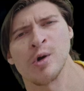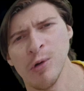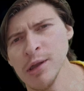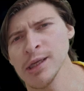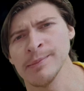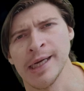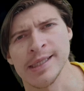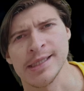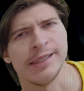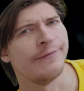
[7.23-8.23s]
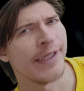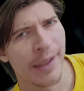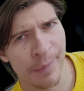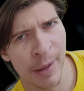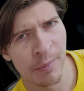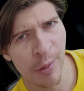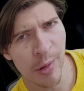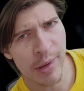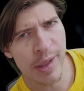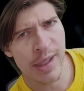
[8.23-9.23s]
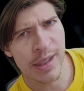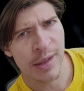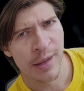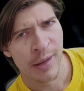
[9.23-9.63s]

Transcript: Qualcomm has development boards